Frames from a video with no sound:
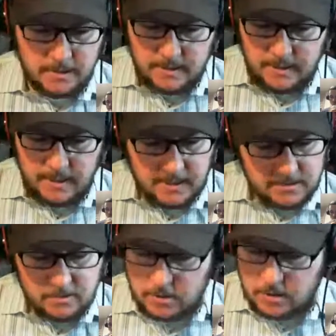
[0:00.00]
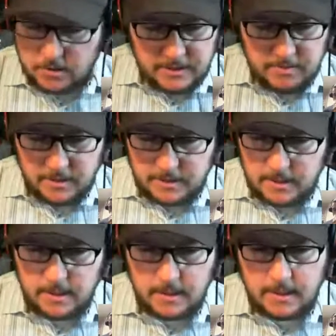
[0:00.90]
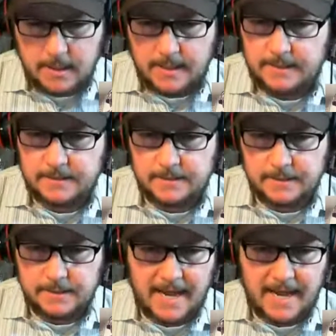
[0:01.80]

yeah, so Coco Nibbler, the